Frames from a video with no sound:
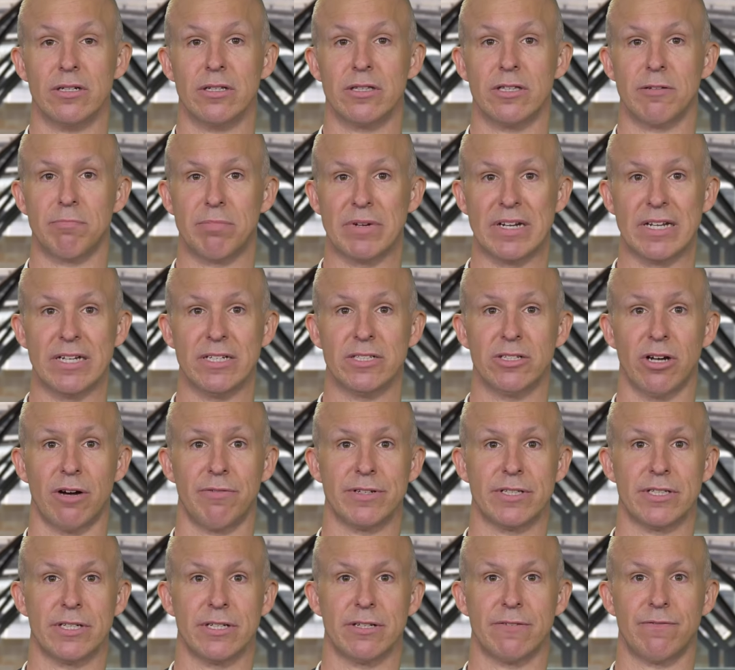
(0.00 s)
The police
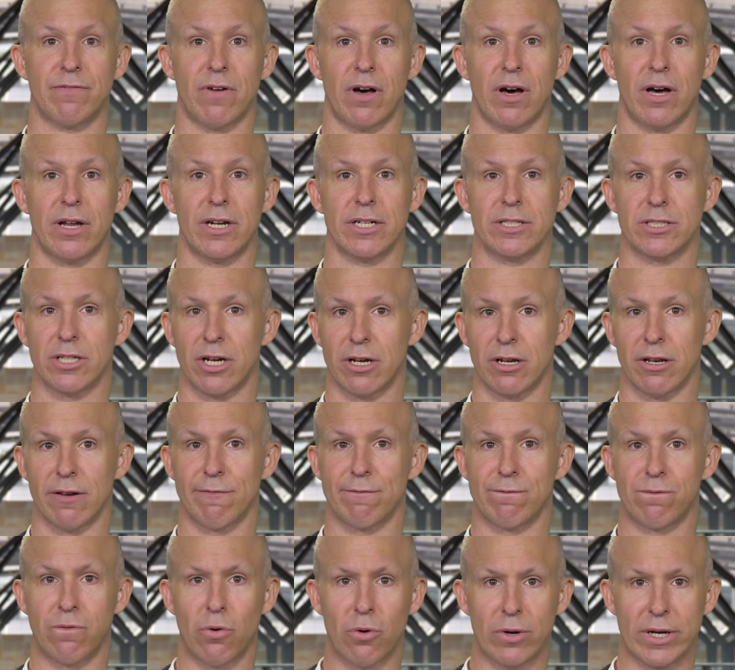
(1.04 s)
officers fired a total of
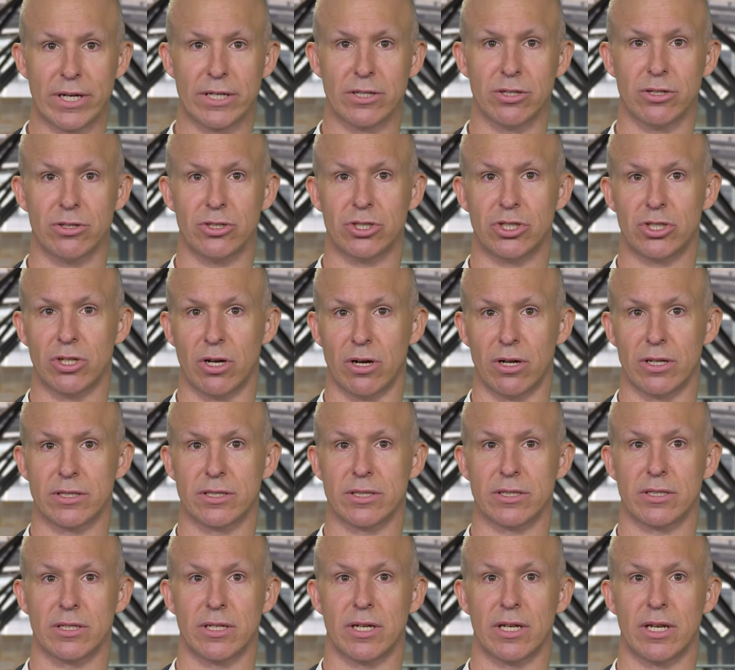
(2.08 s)
42
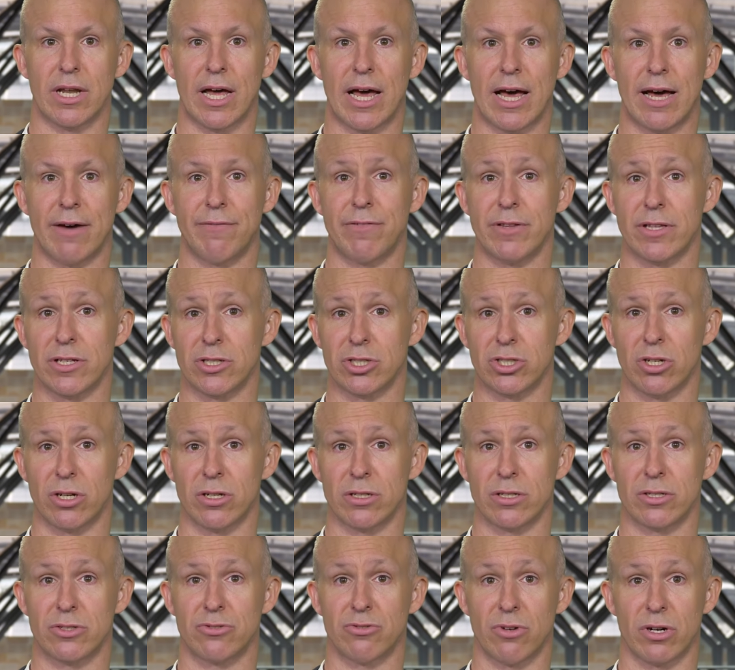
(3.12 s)
shots, and half of the
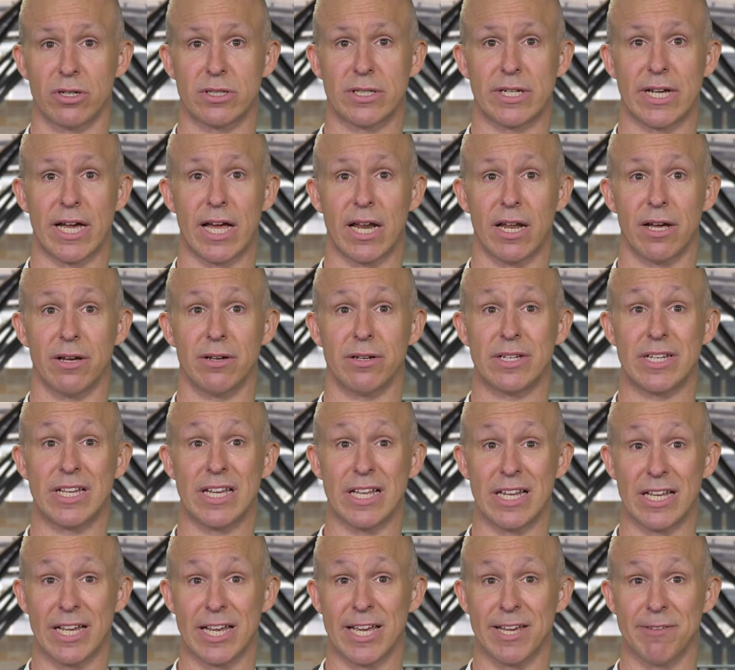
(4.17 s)
shots struck Diallo,
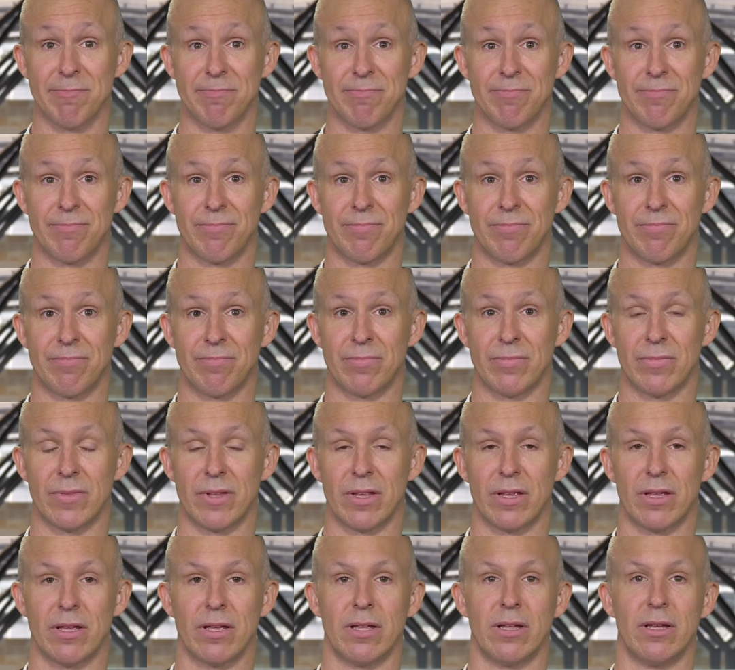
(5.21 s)
killing him.
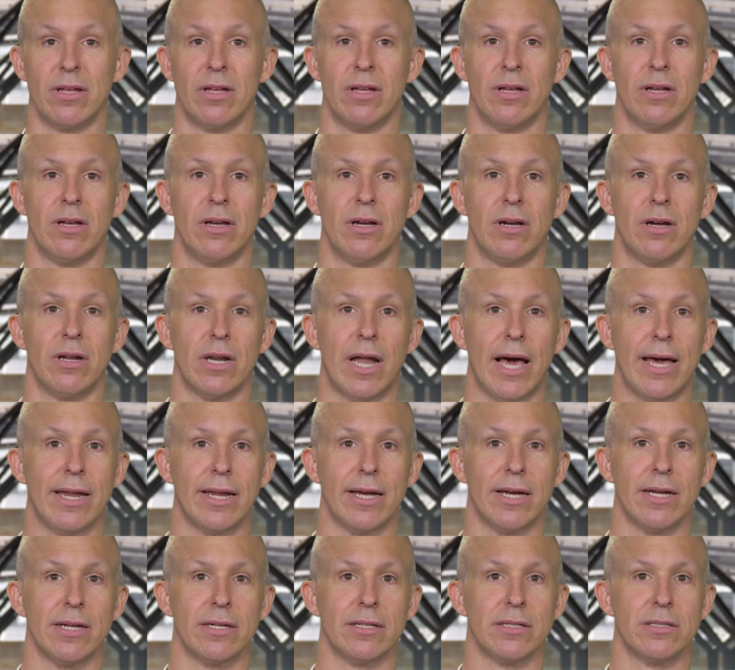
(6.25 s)

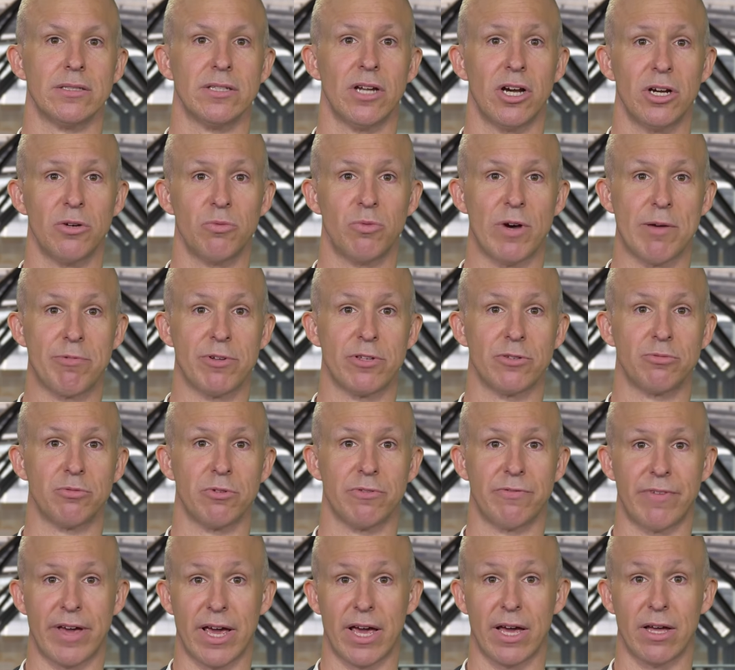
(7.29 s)
Later, no weapons were
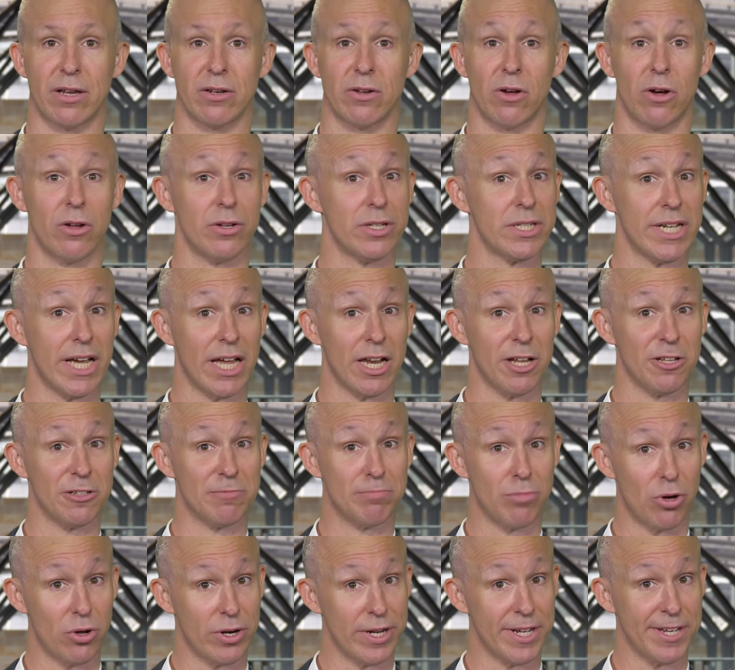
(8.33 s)
found on Diallo's
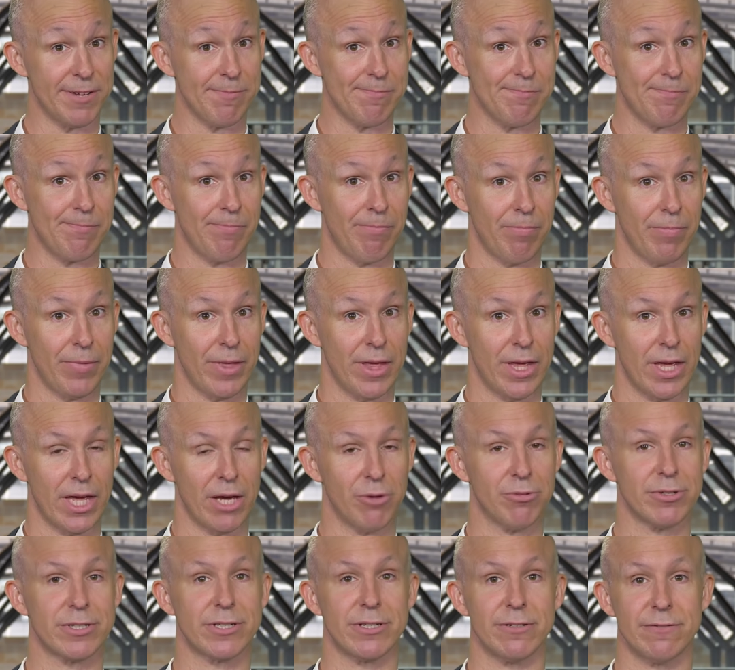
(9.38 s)
body. It
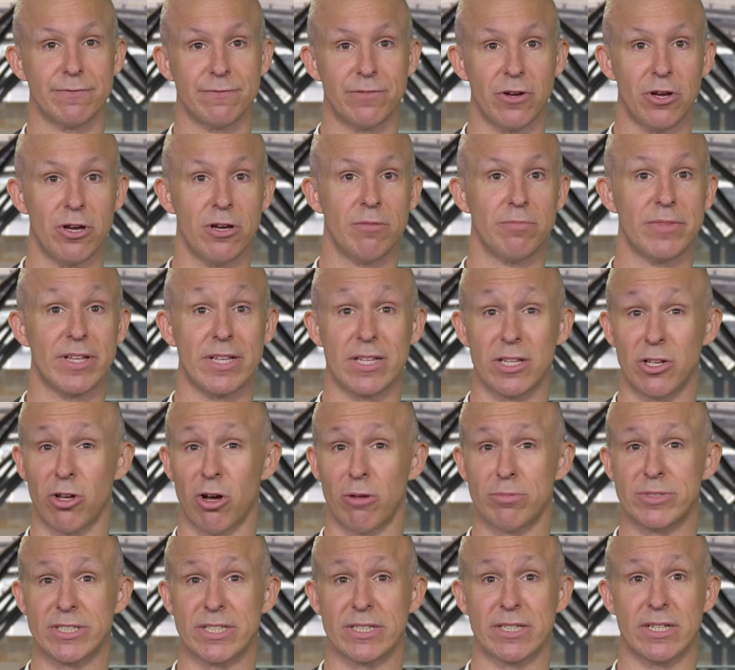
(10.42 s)
was confirmed that the
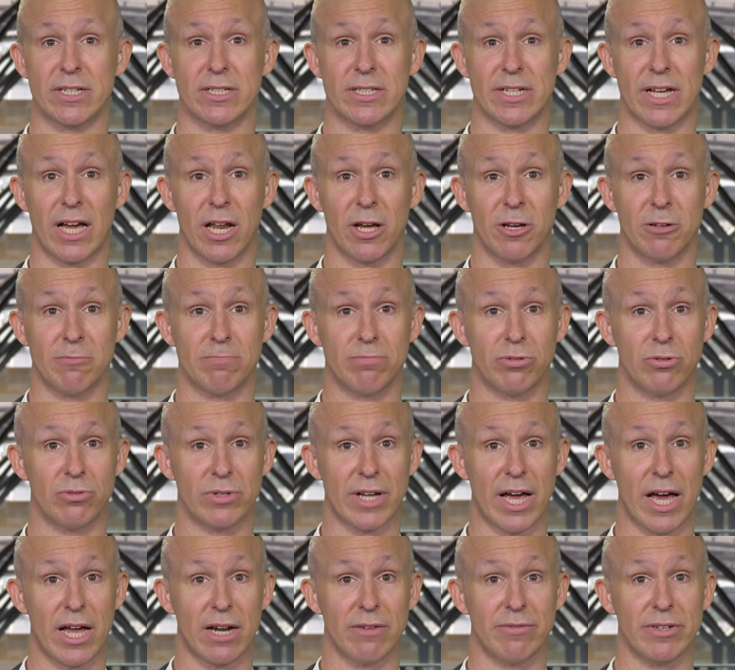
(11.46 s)
object that Diallo had pulled
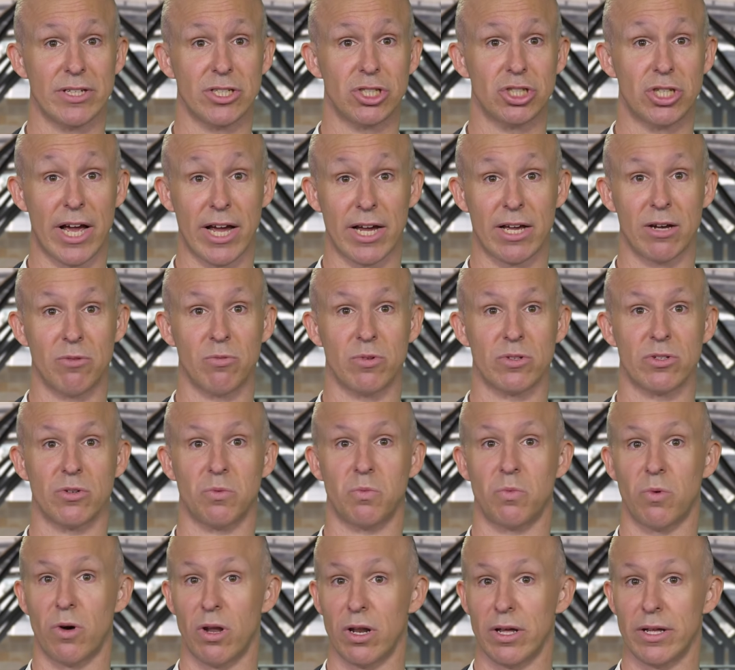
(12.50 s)
out of his jacket was a
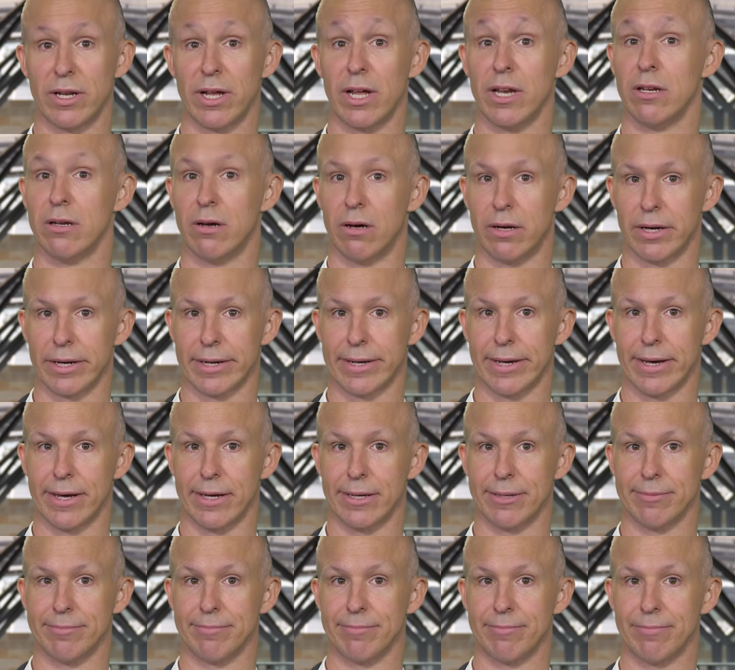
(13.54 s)
wallet and not a
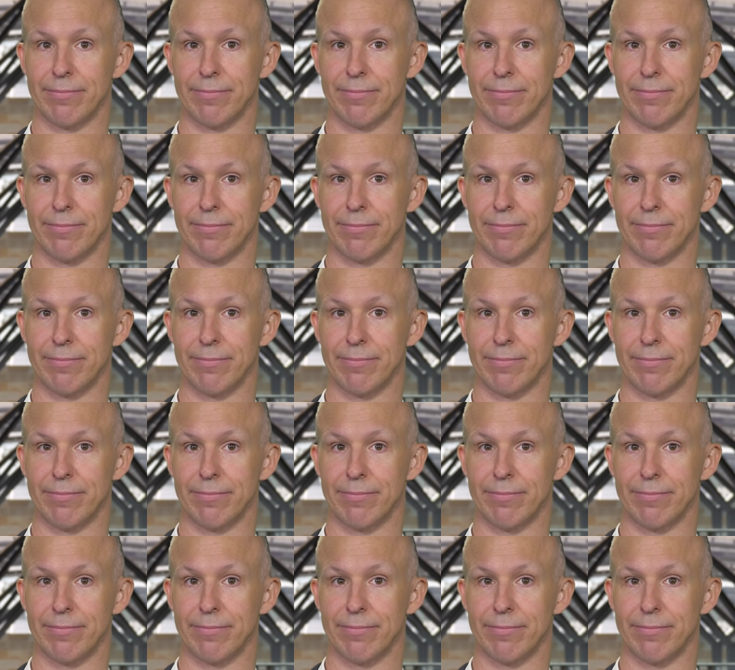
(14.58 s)
gun.